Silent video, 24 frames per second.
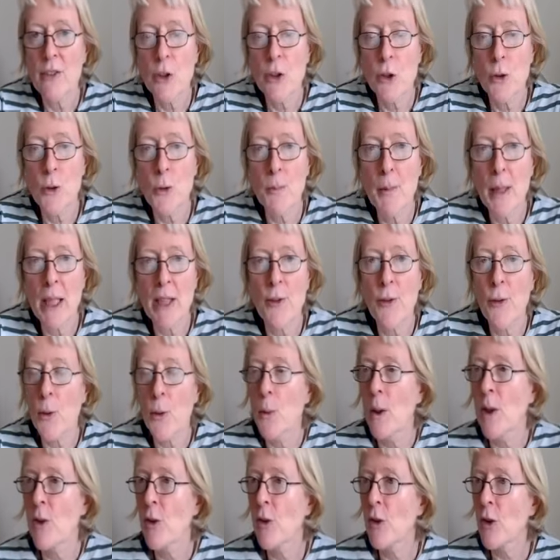of course, begs the
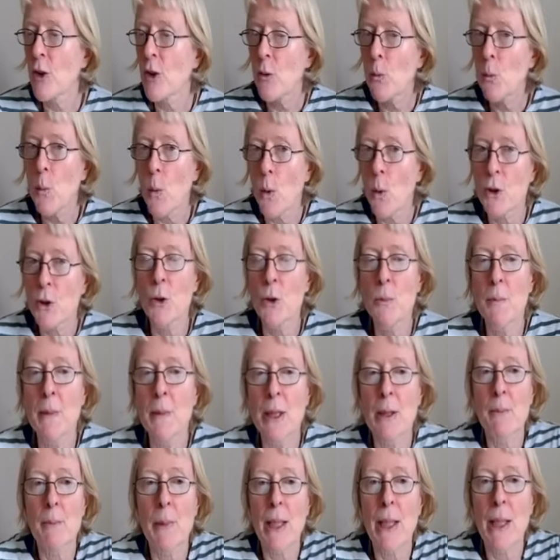question, what do you
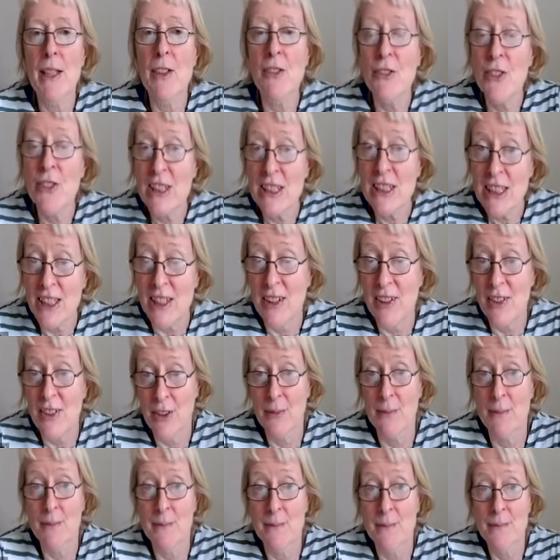mean by efficient?
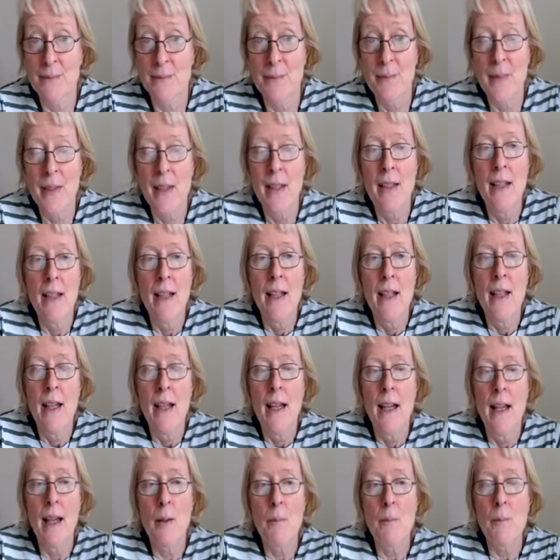
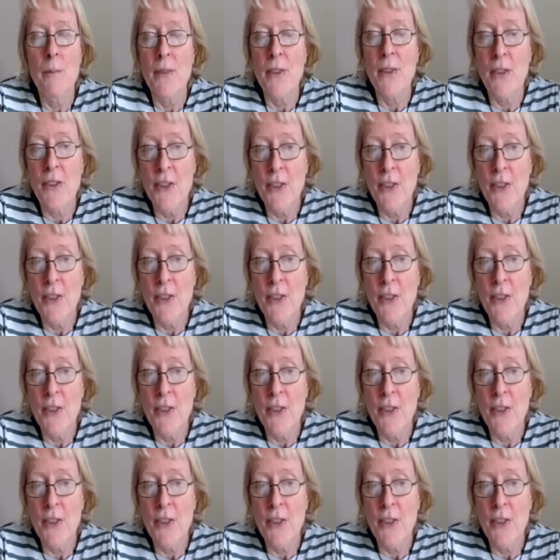Um, the